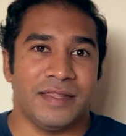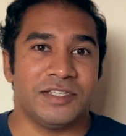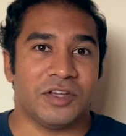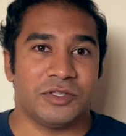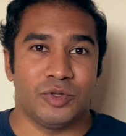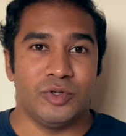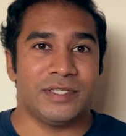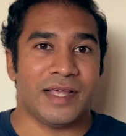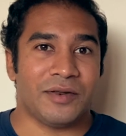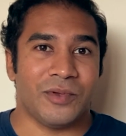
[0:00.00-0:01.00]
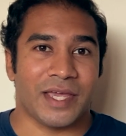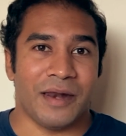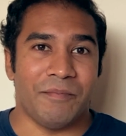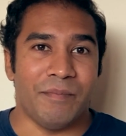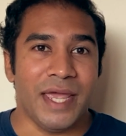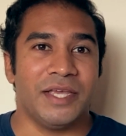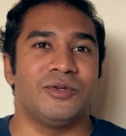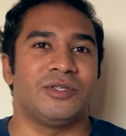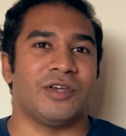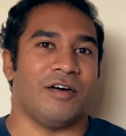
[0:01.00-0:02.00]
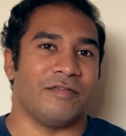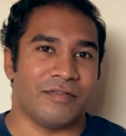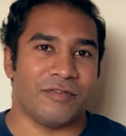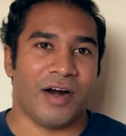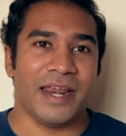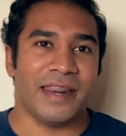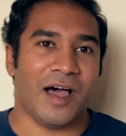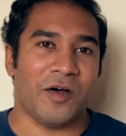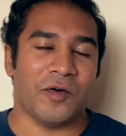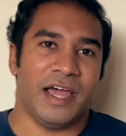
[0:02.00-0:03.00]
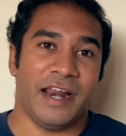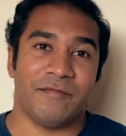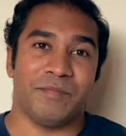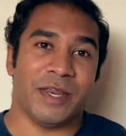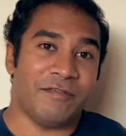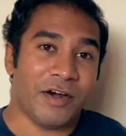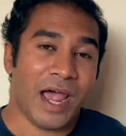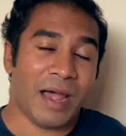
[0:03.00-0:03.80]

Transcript: These are tools that we can make use of right now, and I've been very